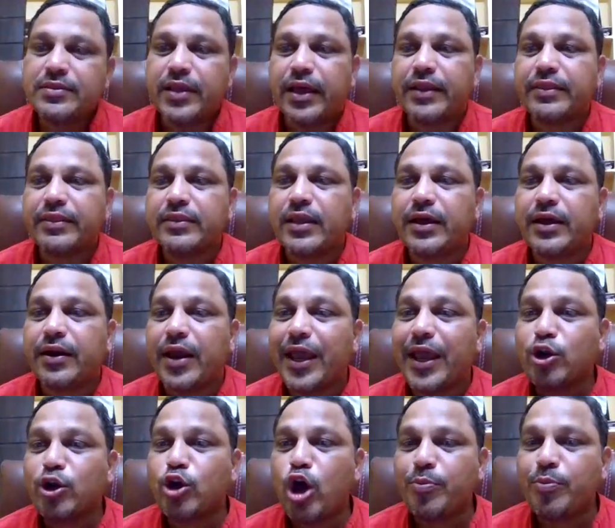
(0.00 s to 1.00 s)
then their
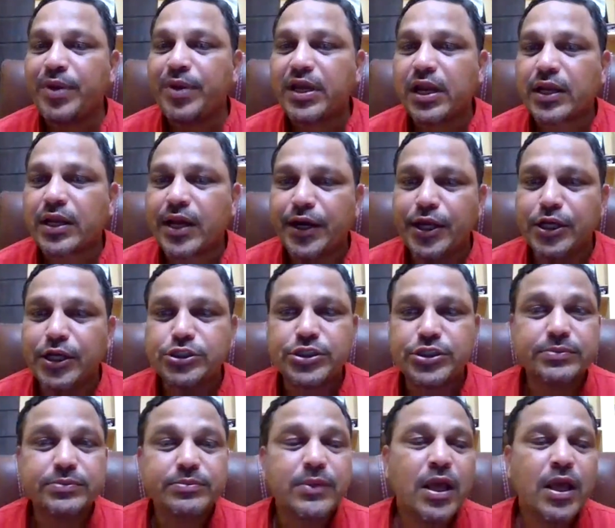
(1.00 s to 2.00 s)
economical
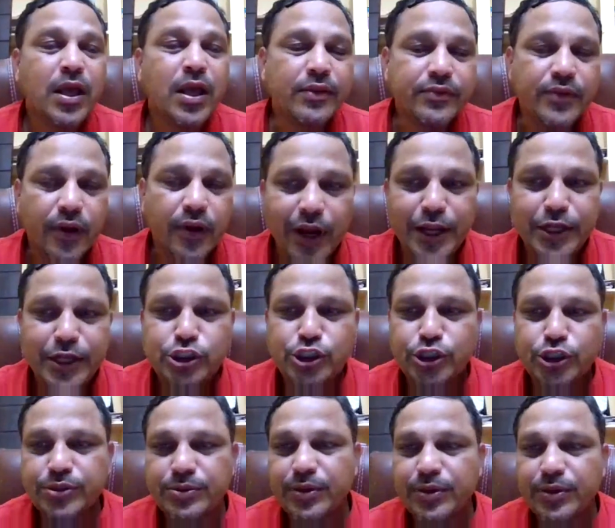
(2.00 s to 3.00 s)
condition, the
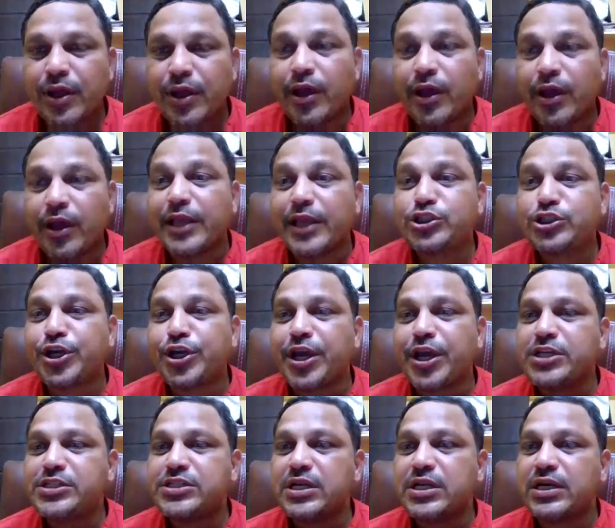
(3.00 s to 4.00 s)
religion,
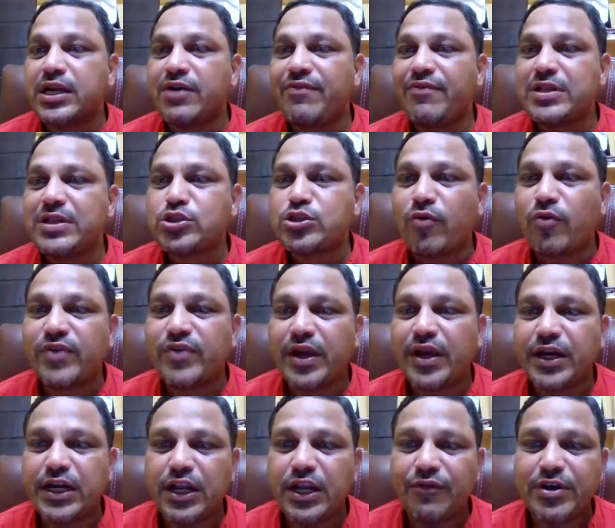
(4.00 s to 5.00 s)
education levels of
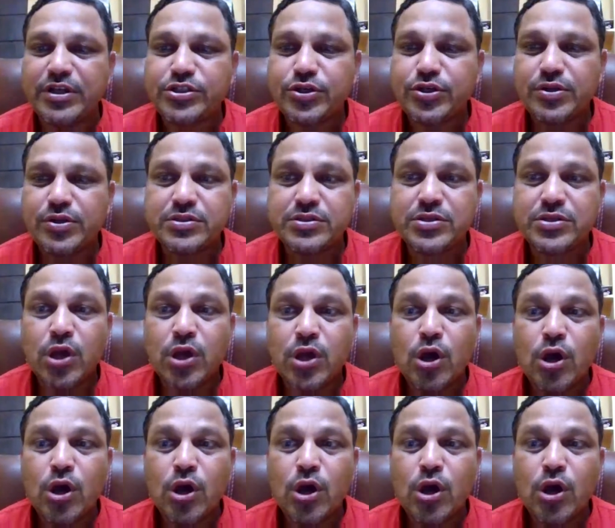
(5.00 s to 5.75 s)
the individuals,